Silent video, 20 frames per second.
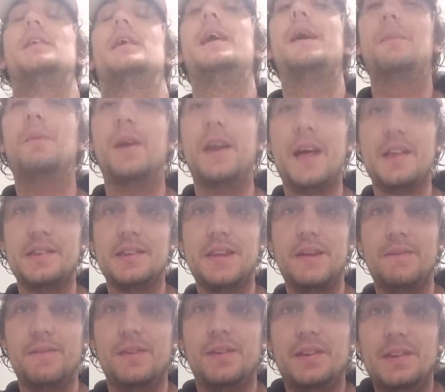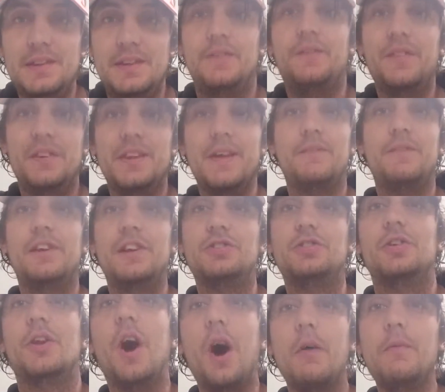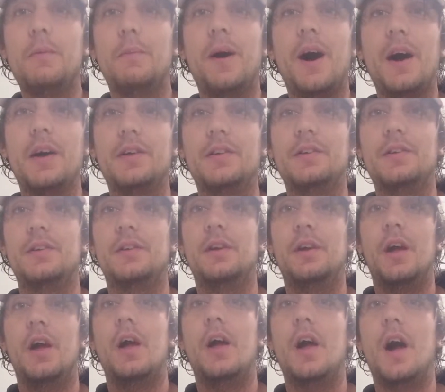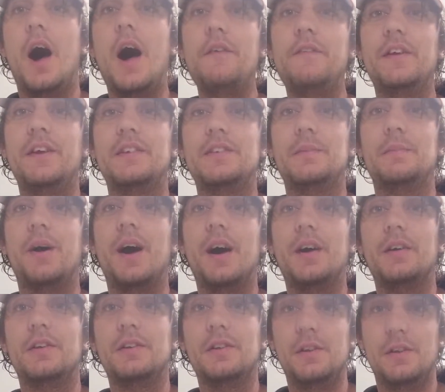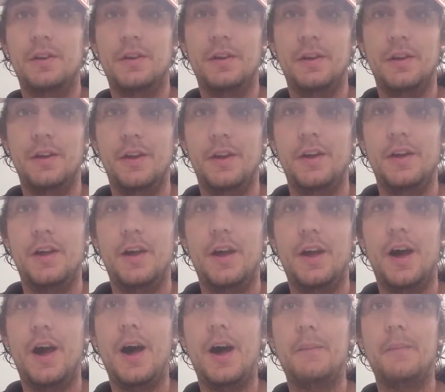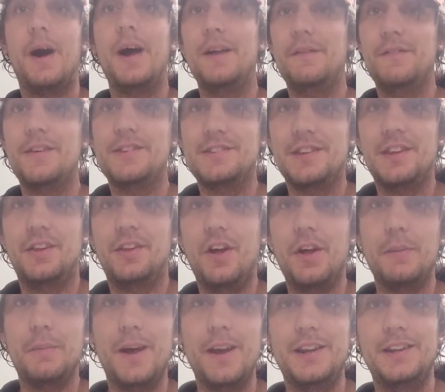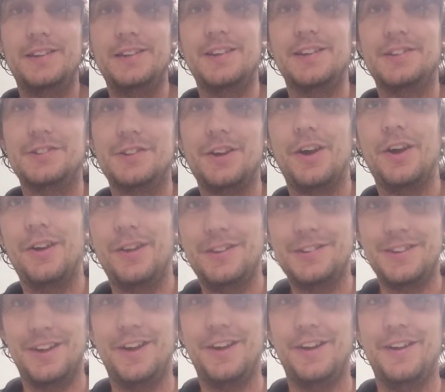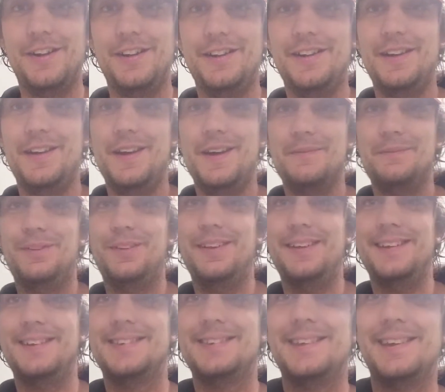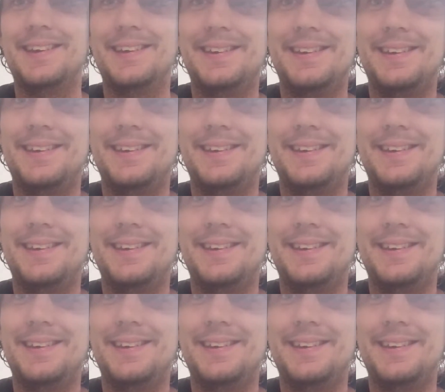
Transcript: everyone has a different definition of a bargain. I think it's a bargain. I invested a lot of money into this show, so please.